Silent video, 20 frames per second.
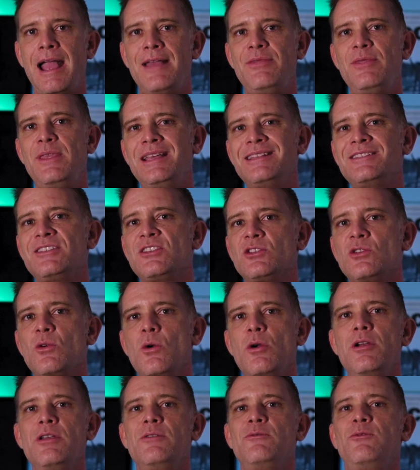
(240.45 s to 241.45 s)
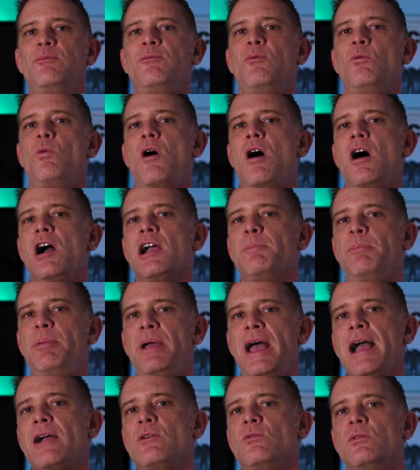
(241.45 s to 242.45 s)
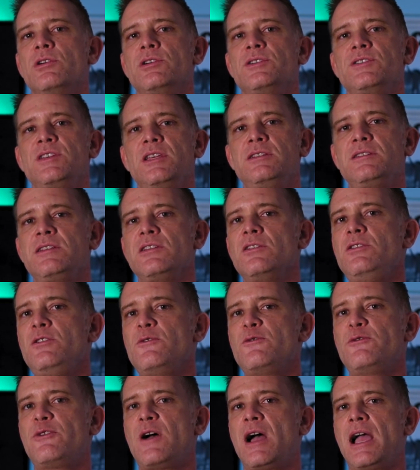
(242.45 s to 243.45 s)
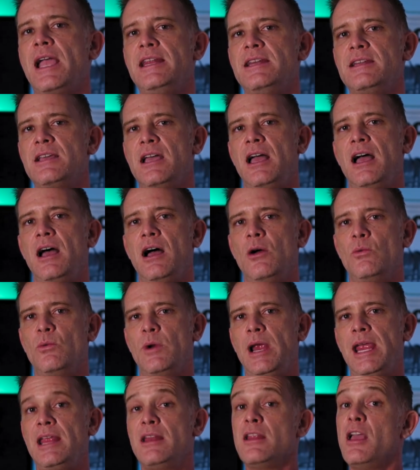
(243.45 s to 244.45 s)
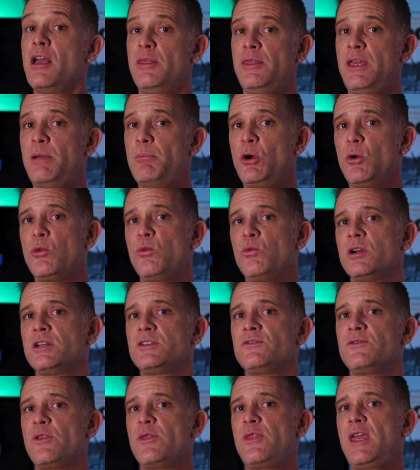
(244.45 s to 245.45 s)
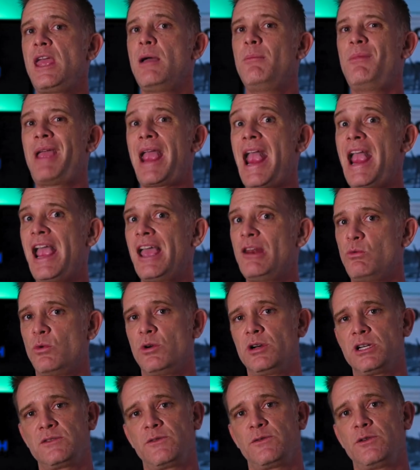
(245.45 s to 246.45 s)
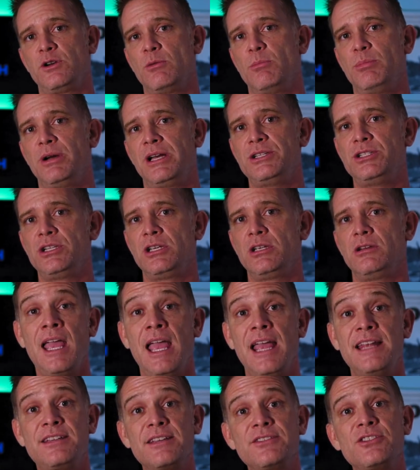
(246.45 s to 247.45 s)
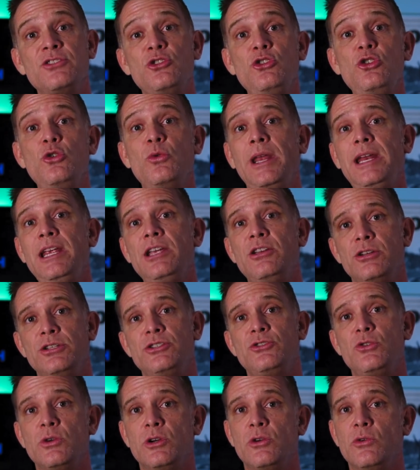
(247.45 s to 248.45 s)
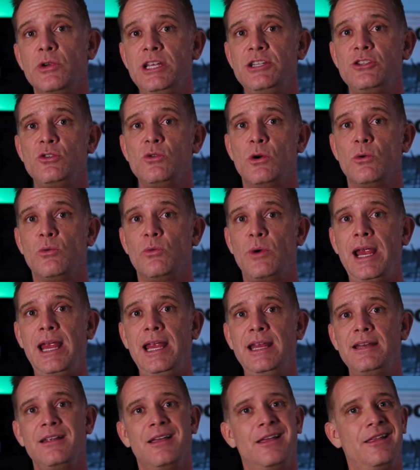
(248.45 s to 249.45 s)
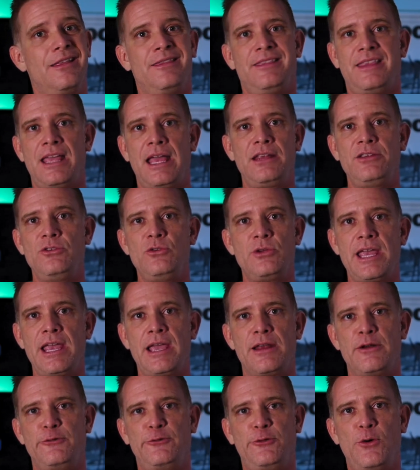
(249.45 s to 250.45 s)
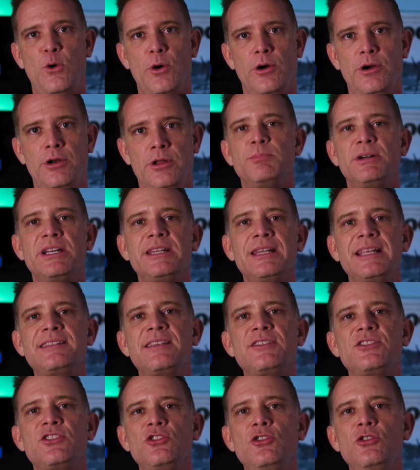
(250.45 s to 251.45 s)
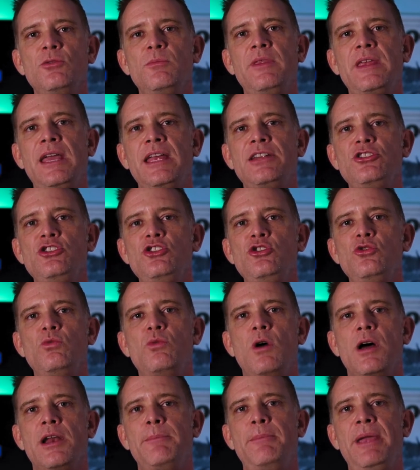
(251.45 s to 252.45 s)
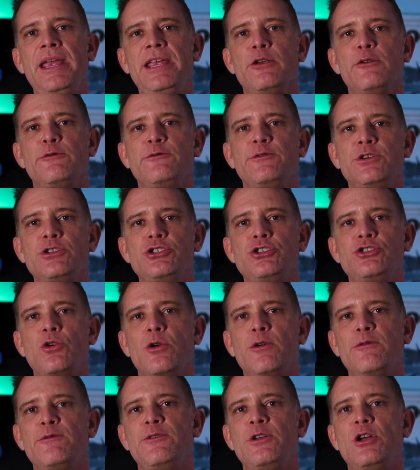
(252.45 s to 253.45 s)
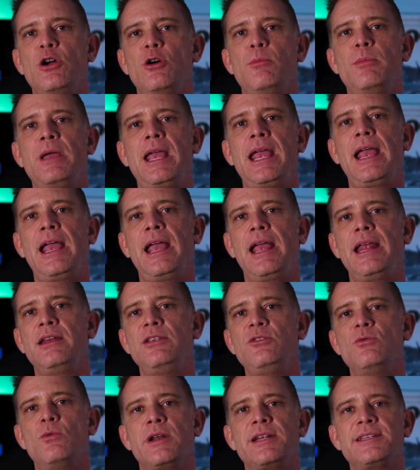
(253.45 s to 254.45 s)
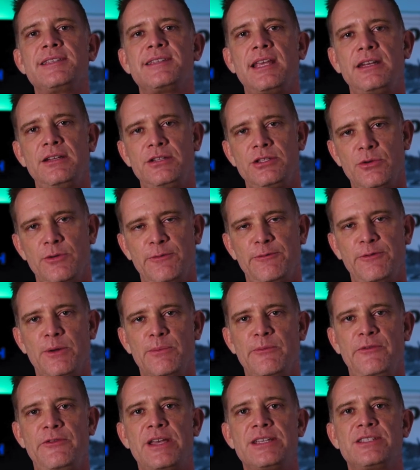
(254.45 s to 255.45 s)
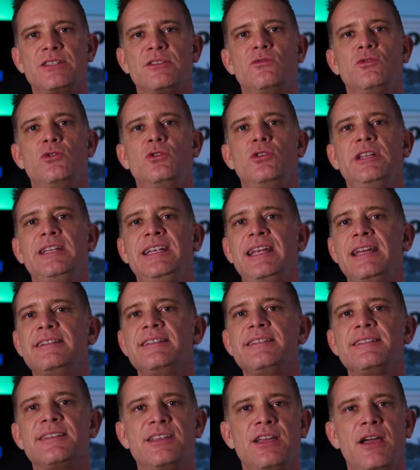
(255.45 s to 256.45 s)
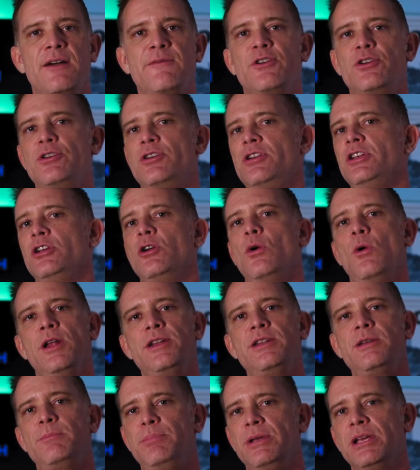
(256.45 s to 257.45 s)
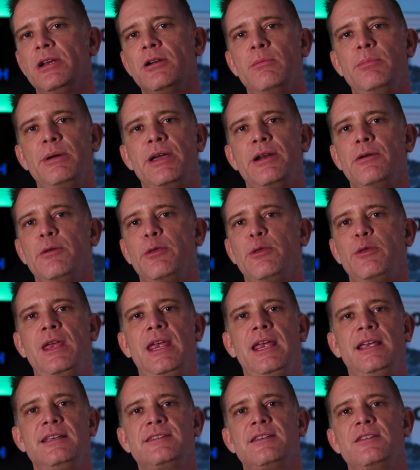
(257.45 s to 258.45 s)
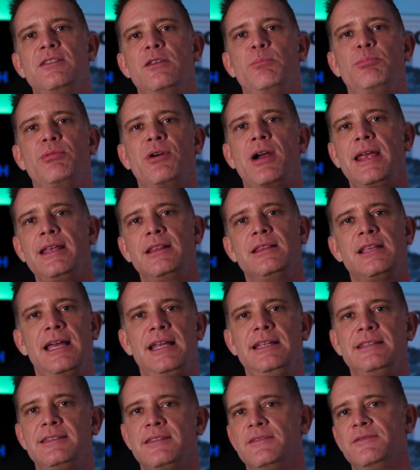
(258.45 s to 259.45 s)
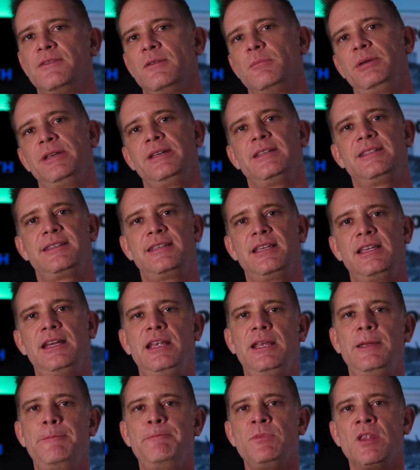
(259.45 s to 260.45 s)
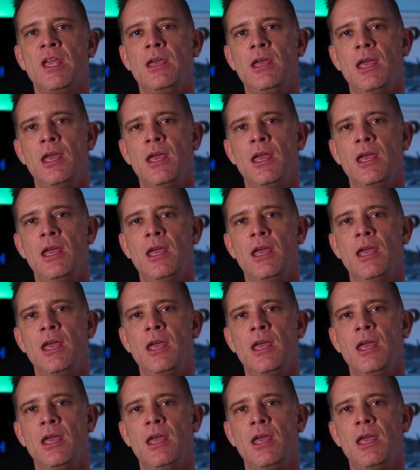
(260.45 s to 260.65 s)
and then sort of walk backwards until you find a rate that both works for them and works for your budget. It doesn't do you any good to agree to a rate that you can't afford. But let's assume that you want to make your first short film and you want to send it to a film festival and get discovered and go on to bigger, better things and the bright lights of the big city.